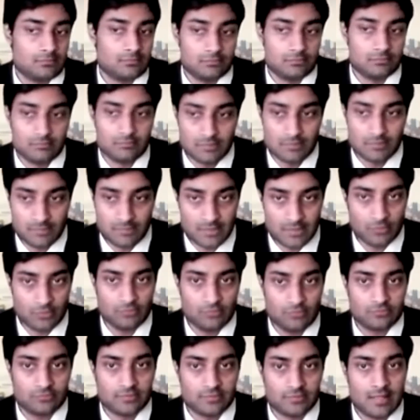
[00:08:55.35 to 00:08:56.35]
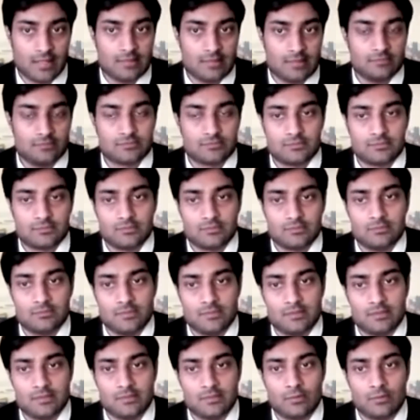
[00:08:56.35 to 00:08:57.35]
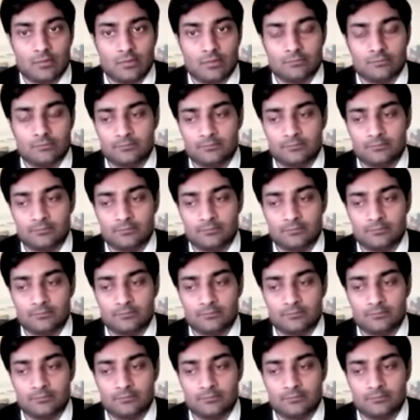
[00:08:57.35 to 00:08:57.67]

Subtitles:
depending on size, depending on